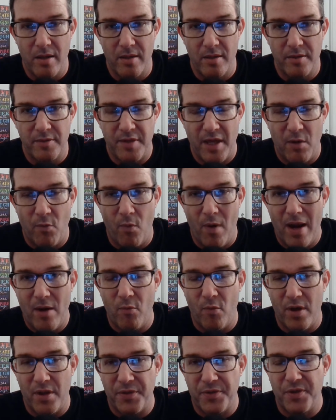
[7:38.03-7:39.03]
they went
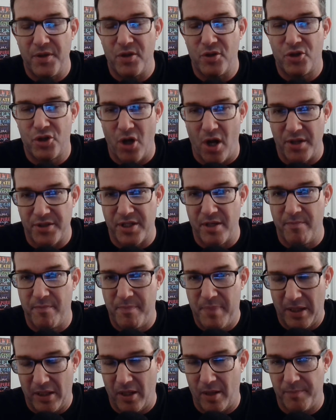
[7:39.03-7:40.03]
with Chauncey
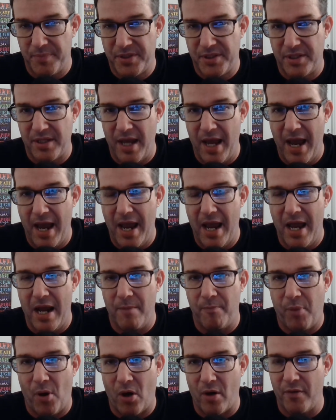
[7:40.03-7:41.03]
Billups,
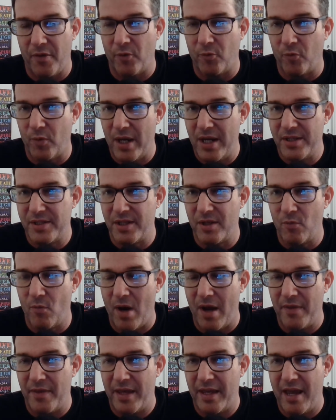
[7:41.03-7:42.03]
and part of the reason
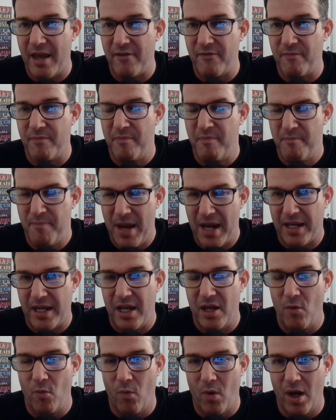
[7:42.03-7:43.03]
why they gave
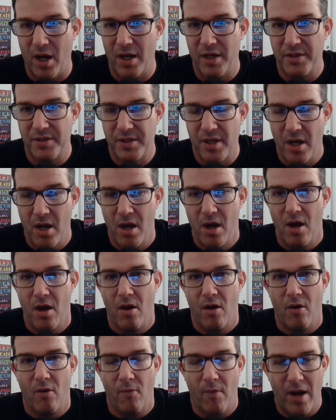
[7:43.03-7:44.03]
Becky was,
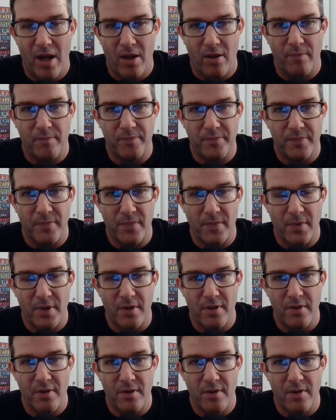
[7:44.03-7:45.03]
well,
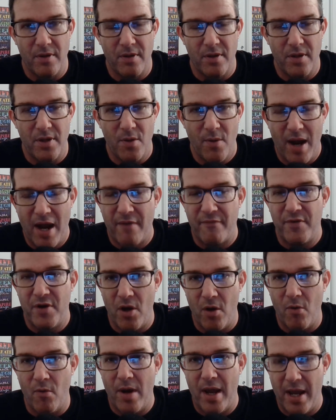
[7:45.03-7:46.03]
you have
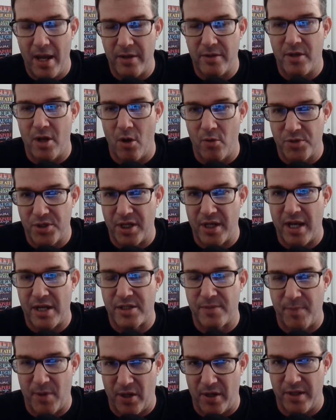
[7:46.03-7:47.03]
no head coaching
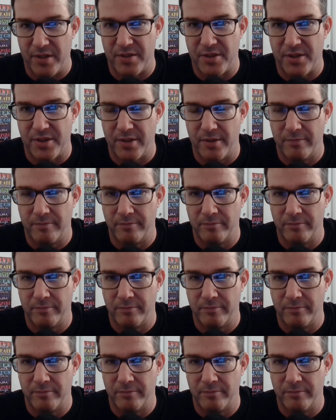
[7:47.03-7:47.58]
experience.